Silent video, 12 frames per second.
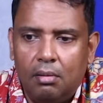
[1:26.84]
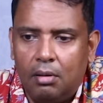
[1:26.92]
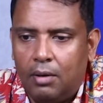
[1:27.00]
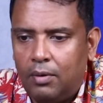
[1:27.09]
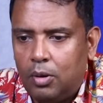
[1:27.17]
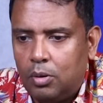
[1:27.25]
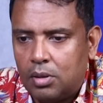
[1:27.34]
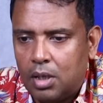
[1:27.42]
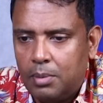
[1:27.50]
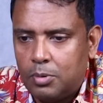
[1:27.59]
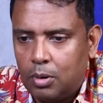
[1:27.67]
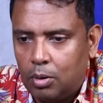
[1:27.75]
Revenue
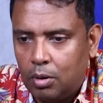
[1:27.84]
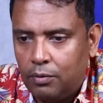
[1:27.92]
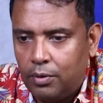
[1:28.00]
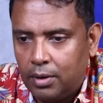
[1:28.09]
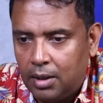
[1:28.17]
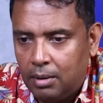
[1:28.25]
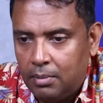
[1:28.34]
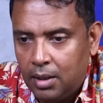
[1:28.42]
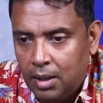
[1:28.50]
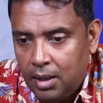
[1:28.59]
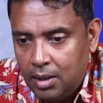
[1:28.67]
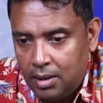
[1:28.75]
streams will grow for them.
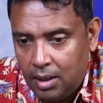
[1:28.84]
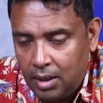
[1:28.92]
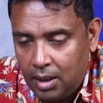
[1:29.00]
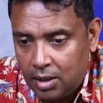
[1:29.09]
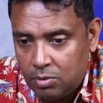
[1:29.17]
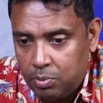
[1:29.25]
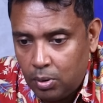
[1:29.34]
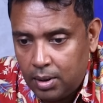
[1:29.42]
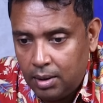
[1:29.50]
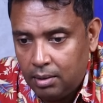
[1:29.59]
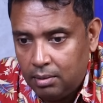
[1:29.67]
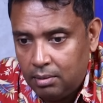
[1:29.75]
Then he had
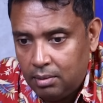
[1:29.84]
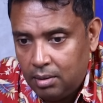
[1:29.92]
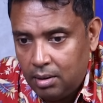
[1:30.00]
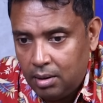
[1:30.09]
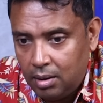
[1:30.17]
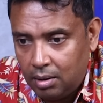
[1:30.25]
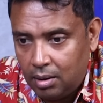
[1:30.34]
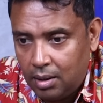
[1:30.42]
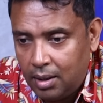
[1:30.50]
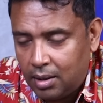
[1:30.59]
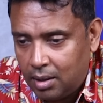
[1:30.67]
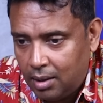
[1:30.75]
spoken in
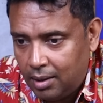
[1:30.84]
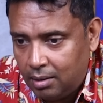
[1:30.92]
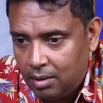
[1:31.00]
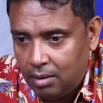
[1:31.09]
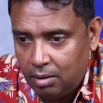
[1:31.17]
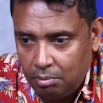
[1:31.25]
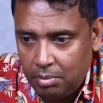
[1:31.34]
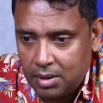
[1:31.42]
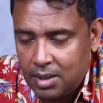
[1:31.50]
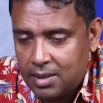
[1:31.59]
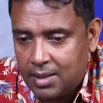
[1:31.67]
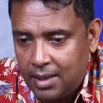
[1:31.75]
great length in
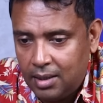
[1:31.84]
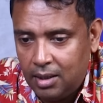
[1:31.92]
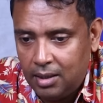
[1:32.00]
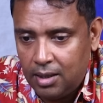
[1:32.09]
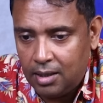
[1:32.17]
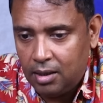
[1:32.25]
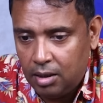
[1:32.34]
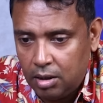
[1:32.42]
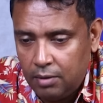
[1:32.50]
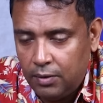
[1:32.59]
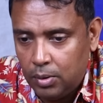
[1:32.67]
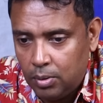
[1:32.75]
Business Standard. He'd done an
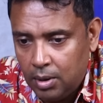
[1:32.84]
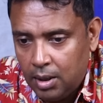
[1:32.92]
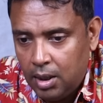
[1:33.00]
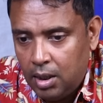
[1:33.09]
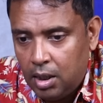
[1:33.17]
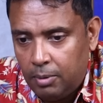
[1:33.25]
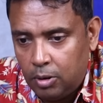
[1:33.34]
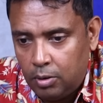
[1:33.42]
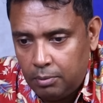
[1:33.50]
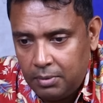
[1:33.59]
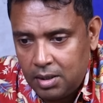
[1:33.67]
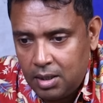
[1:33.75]
interview about
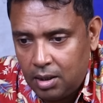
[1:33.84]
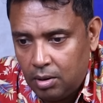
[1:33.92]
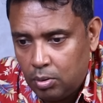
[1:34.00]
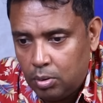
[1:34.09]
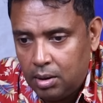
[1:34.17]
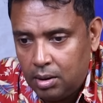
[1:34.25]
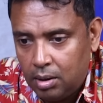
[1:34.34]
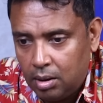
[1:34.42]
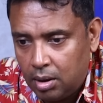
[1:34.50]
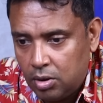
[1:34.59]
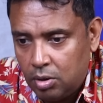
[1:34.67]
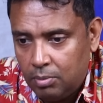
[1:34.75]
domestic and rural
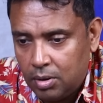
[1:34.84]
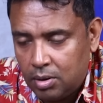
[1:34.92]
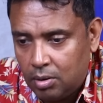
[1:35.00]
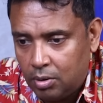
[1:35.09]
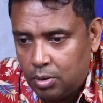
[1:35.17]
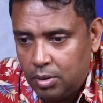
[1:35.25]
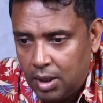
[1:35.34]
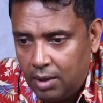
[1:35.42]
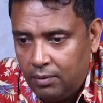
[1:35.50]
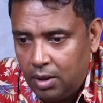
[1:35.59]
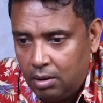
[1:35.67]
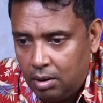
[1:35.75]
consumers also
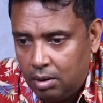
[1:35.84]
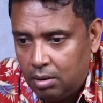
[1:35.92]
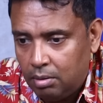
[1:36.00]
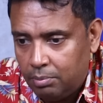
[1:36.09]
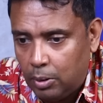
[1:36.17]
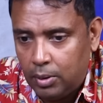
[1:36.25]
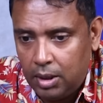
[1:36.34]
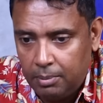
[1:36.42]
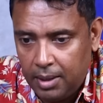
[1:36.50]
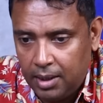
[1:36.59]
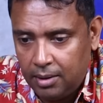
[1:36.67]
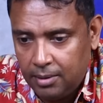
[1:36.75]
driving power
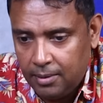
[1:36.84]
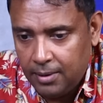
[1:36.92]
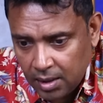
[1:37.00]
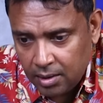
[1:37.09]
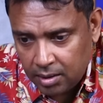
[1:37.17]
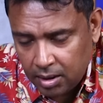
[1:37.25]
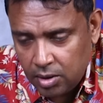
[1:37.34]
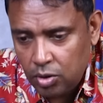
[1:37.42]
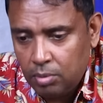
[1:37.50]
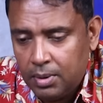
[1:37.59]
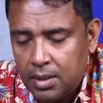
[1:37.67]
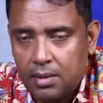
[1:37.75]
demand. With
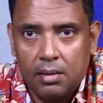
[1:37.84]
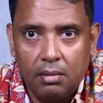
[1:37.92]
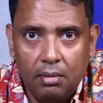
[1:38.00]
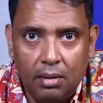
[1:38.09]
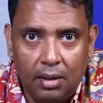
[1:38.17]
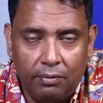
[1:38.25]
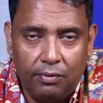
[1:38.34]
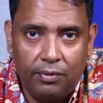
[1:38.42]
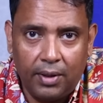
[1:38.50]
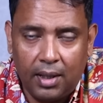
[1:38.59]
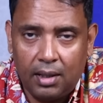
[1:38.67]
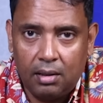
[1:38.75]
consumers,
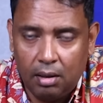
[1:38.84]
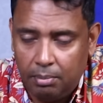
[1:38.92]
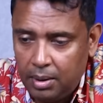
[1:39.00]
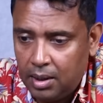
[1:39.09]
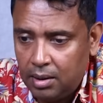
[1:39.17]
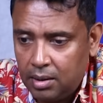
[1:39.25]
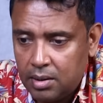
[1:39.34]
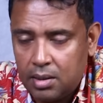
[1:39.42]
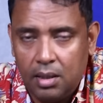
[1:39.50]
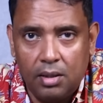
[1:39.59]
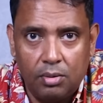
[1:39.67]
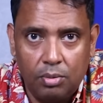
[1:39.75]
forget big
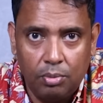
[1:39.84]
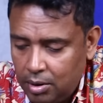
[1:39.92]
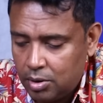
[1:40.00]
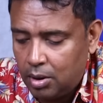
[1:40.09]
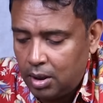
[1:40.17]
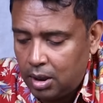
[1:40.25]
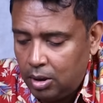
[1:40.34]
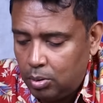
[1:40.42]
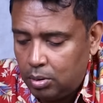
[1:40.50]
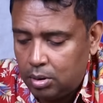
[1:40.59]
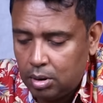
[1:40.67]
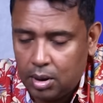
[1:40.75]
industries historically
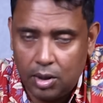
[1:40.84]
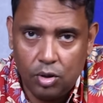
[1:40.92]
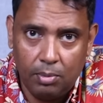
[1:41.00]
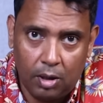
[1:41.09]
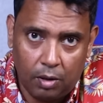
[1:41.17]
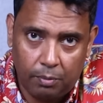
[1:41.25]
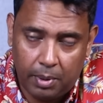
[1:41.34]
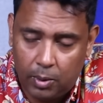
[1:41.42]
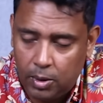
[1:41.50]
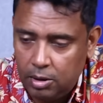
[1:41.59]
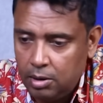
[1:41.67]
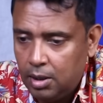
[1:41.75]
known to consume a lot of
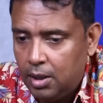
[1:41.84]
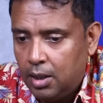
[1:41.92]
power.